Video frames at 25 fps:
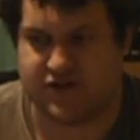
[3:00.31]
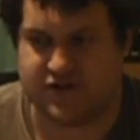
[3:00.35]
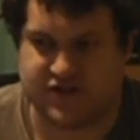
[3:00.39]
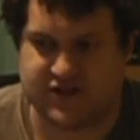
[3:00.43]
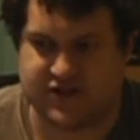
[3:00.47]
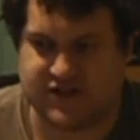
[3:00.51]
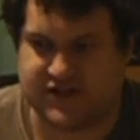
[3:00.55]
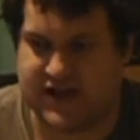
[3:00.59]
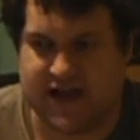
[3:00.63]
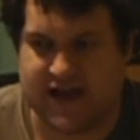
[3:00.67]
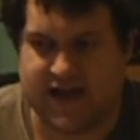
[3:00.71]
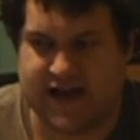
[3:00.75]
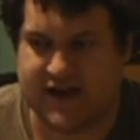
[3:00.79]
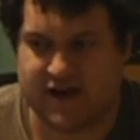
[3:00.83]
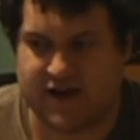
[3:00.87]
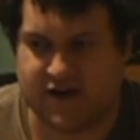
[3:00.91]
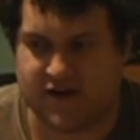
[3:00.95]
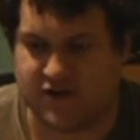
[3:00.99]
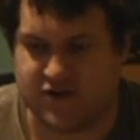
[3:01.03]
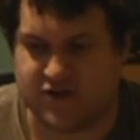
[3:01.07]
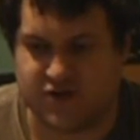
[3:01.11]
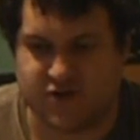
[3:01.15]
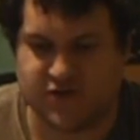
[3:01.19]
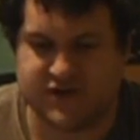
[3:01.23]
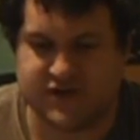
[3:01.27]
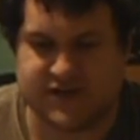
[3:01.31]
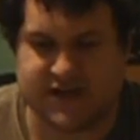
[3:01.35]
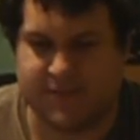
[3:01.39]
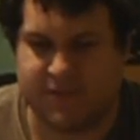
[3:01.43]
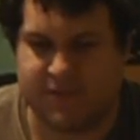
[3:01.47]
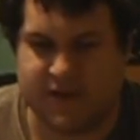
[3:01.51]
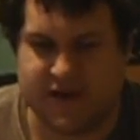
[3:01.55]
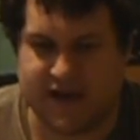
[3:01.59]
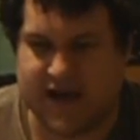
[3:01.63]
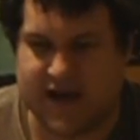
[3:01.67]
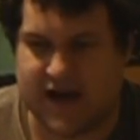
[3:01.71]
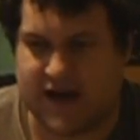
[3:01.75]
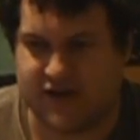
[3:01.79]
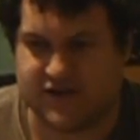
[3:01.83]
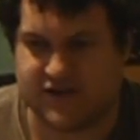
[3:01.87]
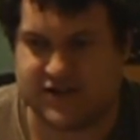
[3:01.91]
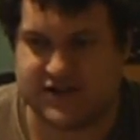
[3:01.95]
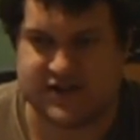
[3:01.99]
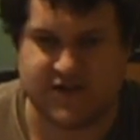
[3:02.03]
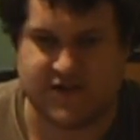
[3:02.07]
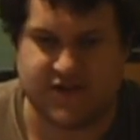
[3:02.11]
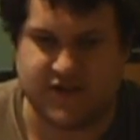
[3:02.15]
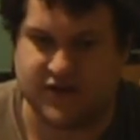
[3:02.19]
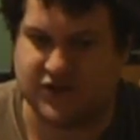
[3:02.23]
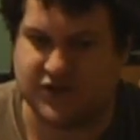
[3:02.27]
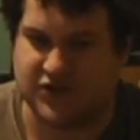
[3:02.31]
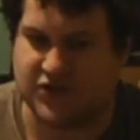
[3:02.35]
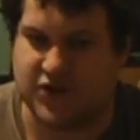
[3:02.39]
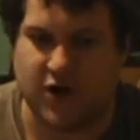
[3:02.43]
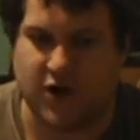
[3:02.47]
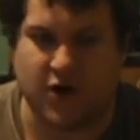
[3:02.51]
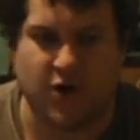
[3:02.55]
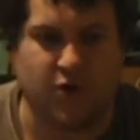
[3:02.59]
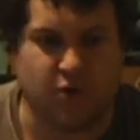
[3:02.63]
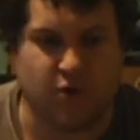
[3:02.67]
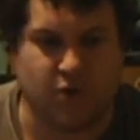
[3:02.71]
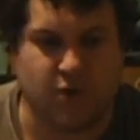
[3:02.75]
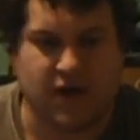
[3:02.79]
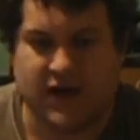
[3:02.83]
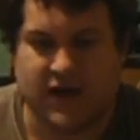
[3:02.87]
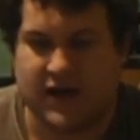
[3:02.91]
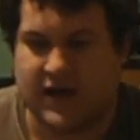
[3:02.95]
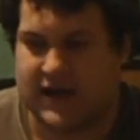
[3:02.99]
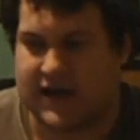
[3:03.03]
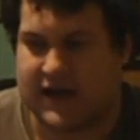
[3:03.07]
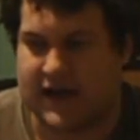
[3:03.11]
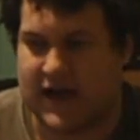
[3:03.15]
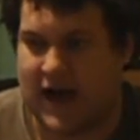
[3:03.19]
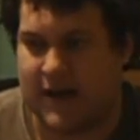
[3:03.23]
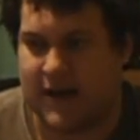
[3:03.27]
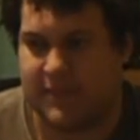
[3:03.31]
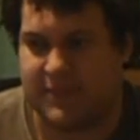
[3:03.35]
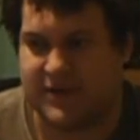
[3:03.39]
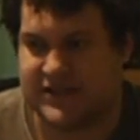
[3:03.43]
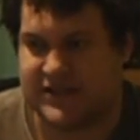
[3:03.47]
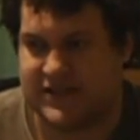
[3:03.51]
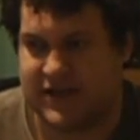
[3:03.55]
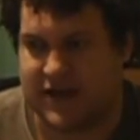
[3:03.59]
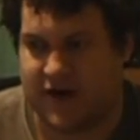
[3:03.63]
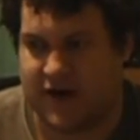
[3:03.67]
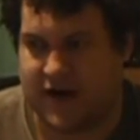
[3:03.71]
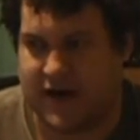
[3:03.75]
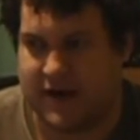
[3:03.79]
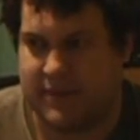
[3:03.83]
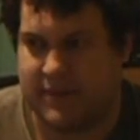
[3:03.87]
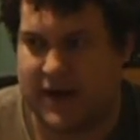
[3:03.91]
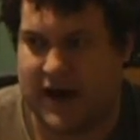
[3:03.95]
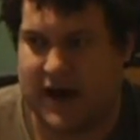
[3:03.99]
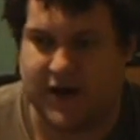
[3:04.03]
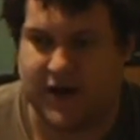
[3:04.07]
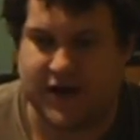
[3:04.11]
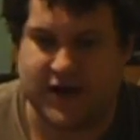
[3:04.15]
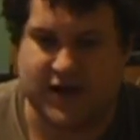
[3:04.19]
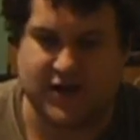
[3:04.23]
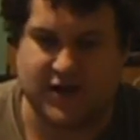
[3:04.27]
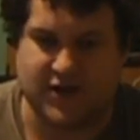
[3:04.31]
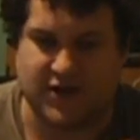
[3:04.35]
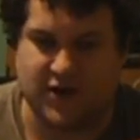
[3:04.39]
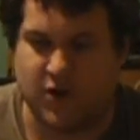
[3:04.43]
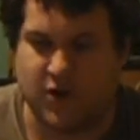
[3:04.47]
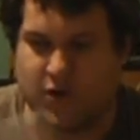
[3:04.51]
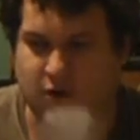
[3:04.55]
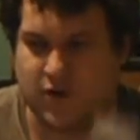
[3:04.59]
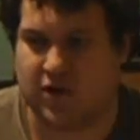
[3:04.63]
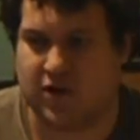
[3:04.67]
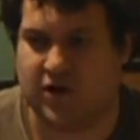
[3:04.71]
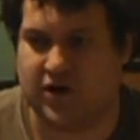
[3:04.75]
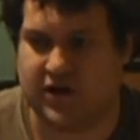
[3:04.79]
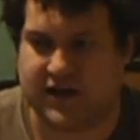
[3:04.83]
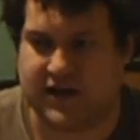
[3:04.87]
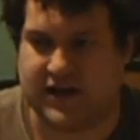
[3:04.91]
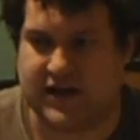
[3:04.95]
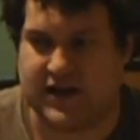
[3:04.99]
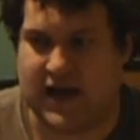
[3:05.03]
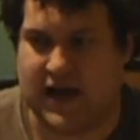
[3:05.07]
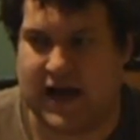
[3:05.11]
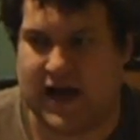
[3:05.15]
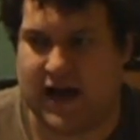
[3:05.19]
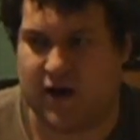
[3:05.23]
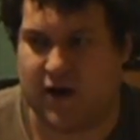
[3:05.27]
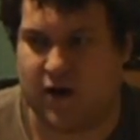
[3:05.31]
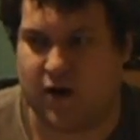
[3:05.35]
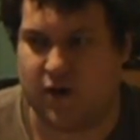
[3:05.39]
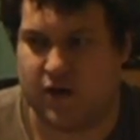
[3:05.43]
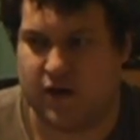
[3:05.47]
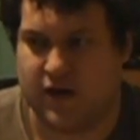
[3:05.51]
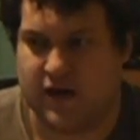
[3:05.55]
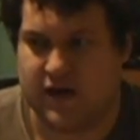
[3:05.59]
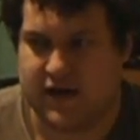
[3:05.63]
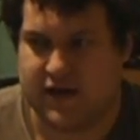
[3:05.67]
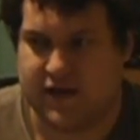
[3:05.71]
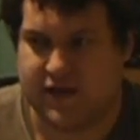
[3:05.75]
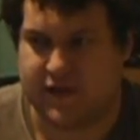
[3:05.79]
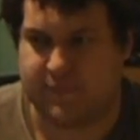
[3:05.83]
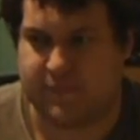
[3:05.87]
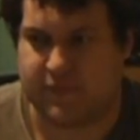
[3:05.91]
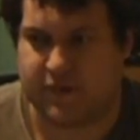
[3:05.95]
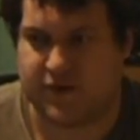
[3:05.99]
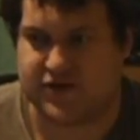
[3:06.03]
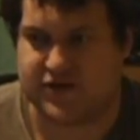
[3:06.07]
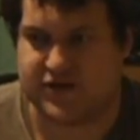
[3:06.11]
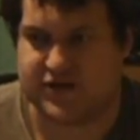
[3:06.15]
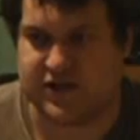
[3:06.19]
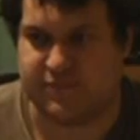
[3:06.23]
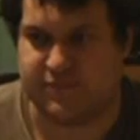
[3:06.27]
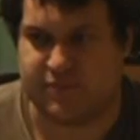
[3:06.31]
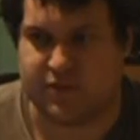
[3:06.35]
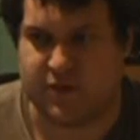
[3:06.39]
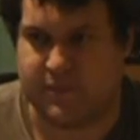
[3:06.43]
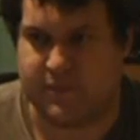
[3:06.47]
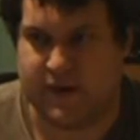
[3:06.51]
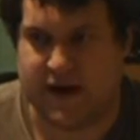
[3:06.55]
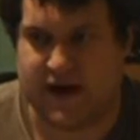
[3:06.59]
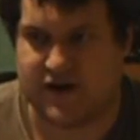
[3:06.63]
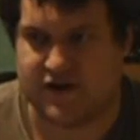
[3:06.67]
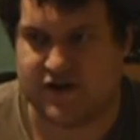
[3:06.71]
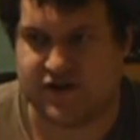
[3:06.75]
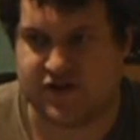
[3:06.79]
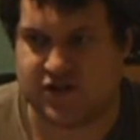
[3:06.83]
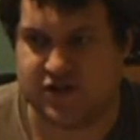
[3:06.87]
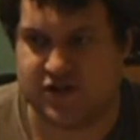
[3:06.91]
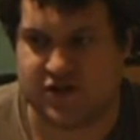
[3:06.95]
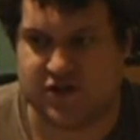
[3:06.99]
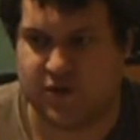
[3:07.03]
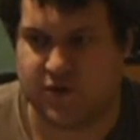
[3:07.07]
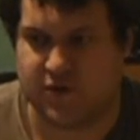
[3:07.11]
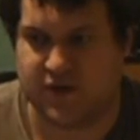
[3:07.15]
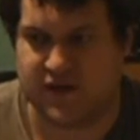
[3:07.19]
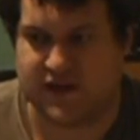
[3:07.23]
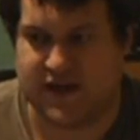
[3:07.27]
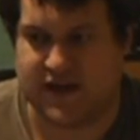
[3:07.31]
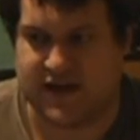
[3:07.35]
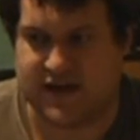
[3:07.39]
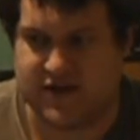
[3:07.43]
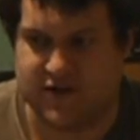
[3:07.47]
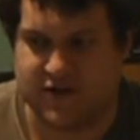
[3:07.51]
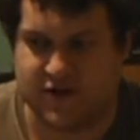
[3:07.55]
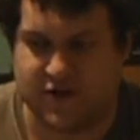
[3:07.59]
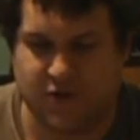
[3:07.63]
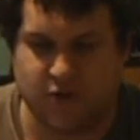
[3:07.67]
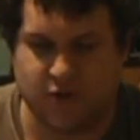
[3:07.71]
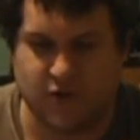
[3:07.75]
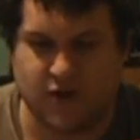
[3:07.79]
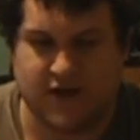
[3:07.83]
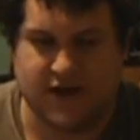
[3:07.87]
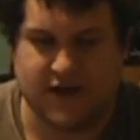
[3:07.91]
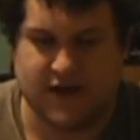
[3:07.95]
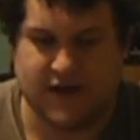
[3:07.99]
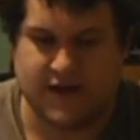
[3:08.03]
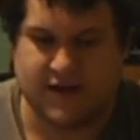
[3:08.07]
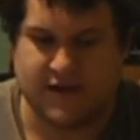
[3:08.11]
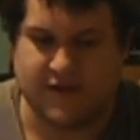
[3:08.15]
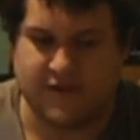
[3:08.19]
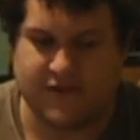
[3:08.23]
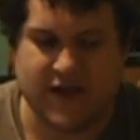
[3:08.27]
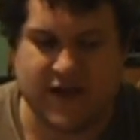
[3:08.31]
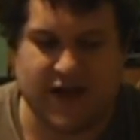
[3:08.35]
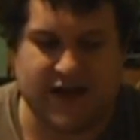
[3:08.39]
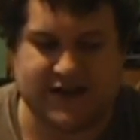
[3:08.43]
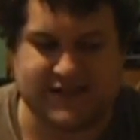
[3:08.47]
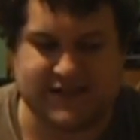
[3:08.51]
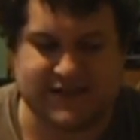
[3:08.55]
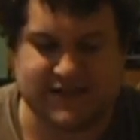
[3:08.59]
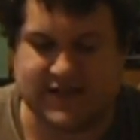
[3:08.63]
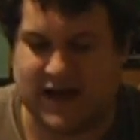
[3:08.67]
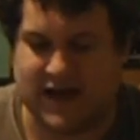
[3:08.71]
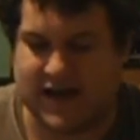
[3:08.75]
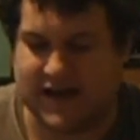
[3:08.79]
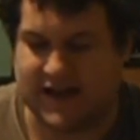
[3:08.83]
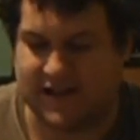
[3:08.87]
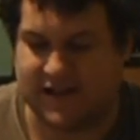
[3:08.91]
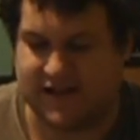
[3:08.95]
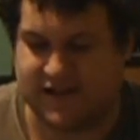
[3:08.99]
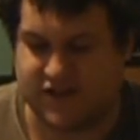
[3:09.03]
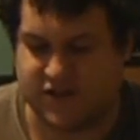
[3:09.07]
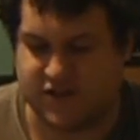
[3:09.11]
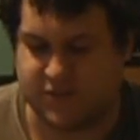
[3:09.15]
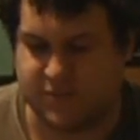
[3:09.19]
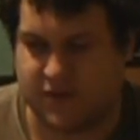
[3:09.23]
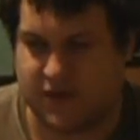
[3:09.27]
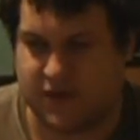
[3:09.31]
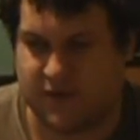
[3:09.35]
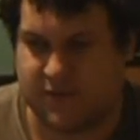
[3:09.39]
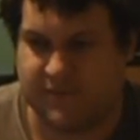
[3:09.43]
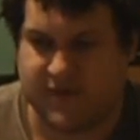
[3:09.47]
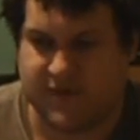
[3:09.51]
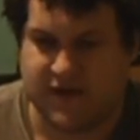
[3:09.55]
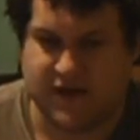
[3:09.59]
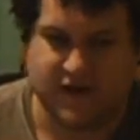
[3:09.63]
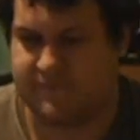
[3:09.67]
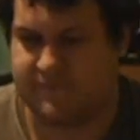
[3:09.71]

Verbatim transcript: or sing or do something else and there's no commentary about it, no look in how the person prepares to do what they do, then it's not eligible.